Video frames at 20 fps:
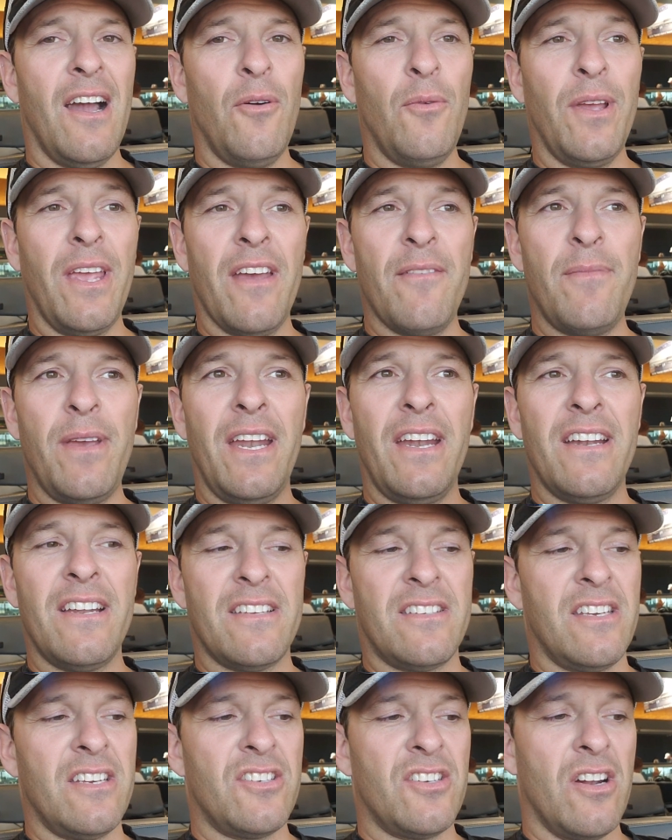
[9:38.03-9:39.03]
We have made a
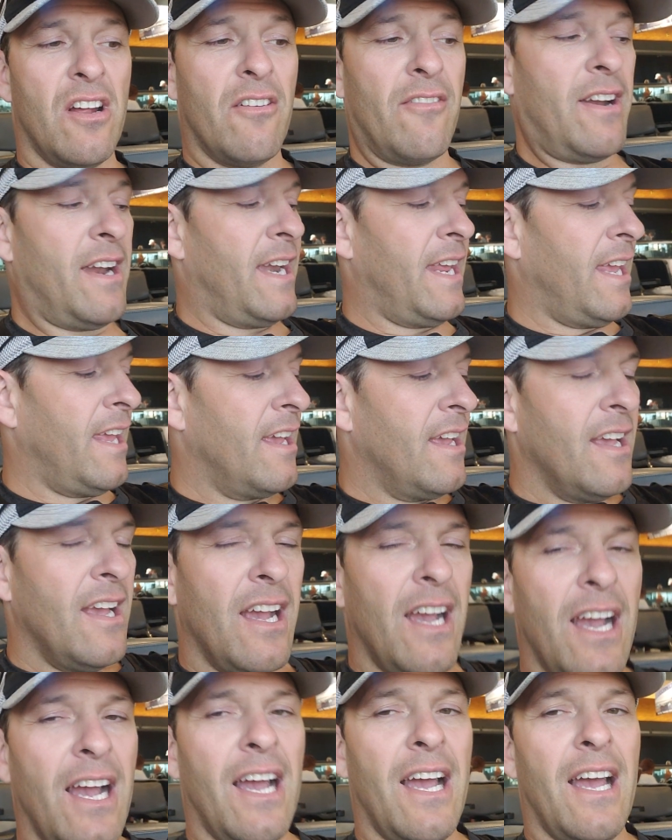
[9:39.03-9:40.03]
decision already.
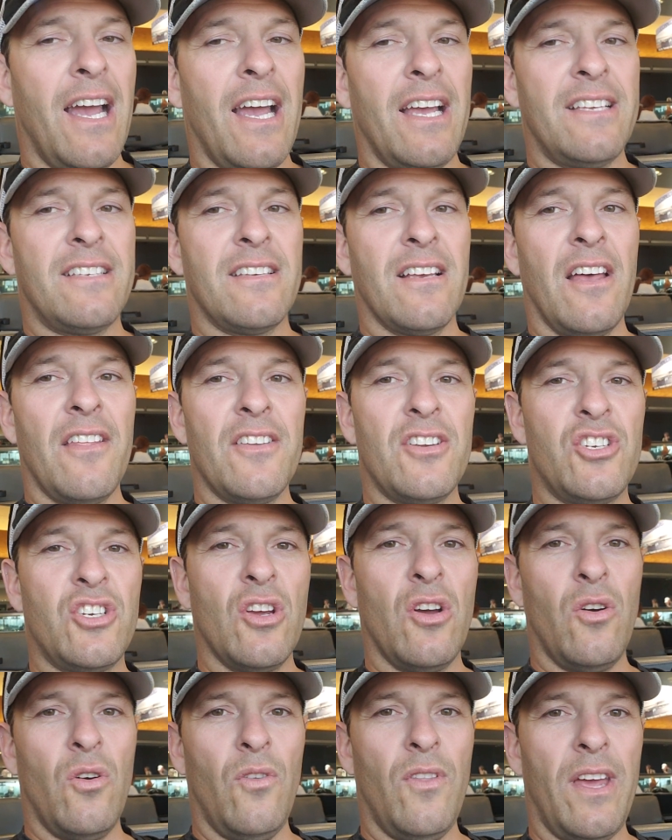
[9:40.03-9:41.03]
I saw the
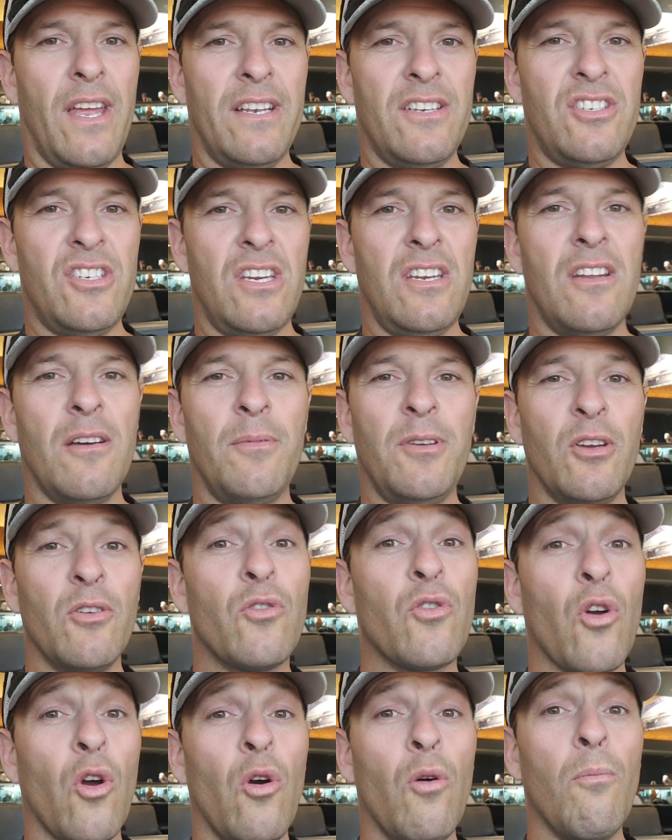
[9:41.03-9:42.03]
show that GW
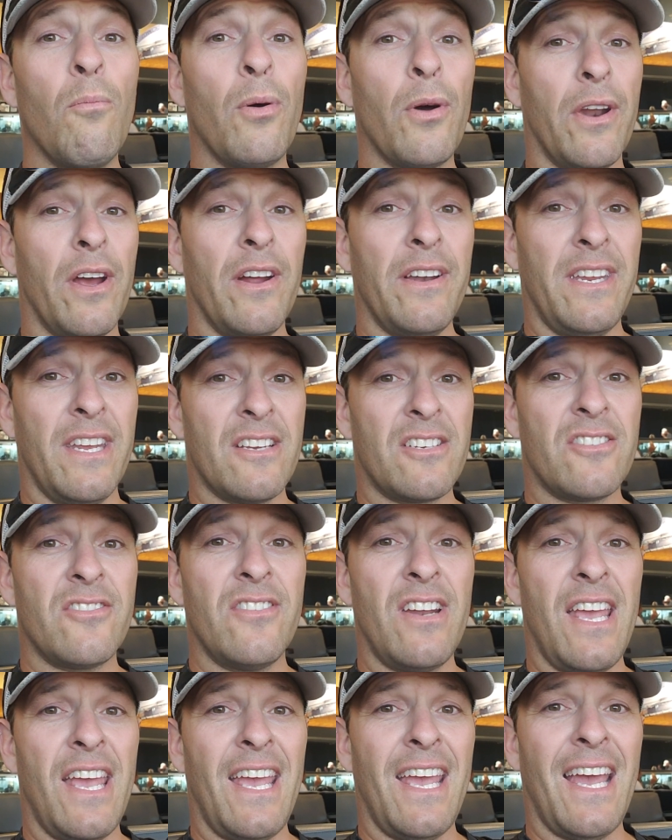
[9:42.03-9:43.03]
Chrome put on
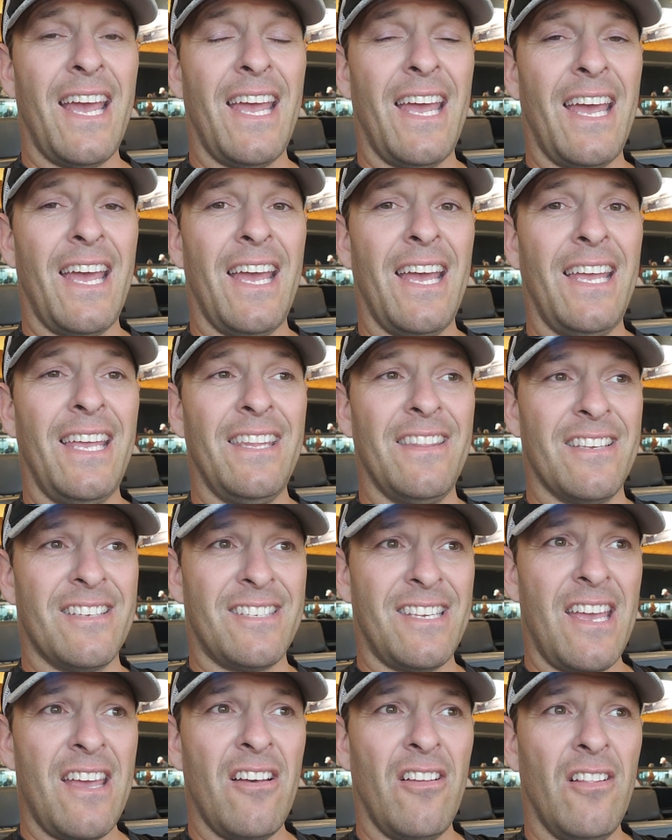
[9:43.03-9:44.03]
yesterday in the
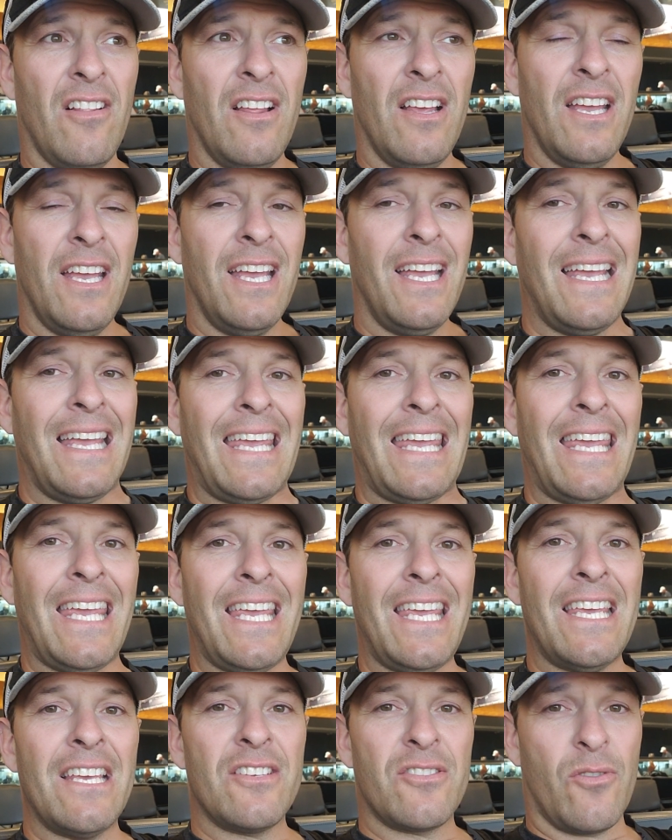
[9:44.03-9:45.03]
sale.
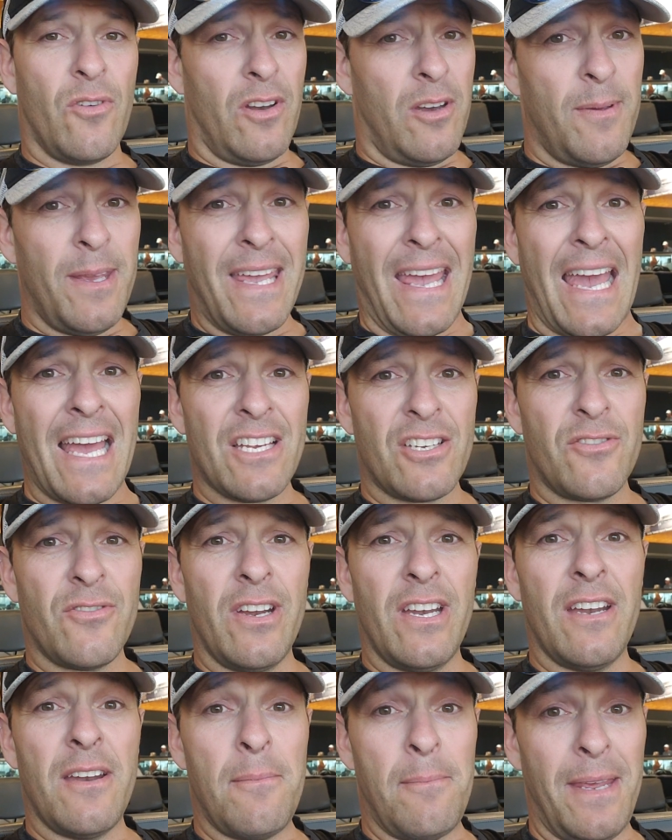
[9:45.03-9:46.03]
He is going to be
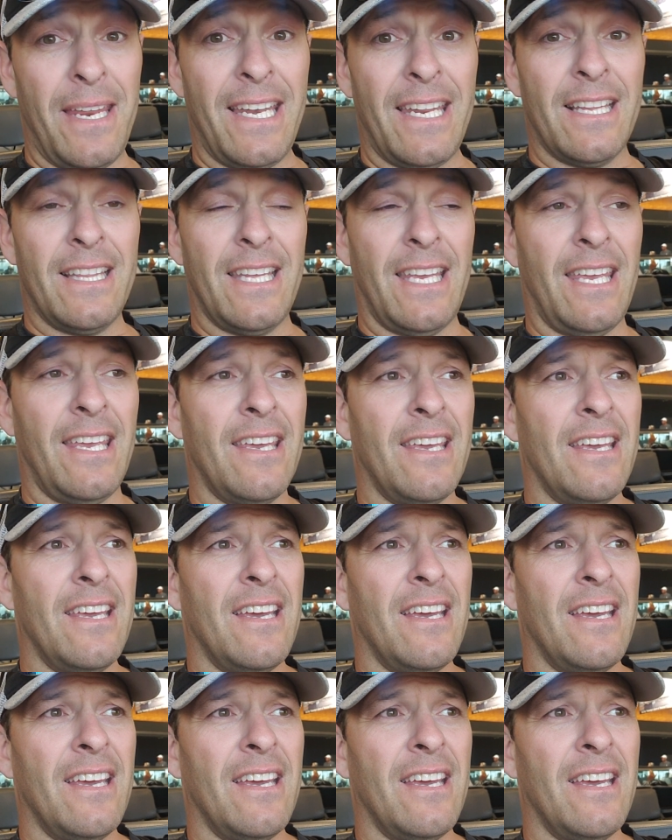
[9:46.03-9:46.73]
castrated immediately.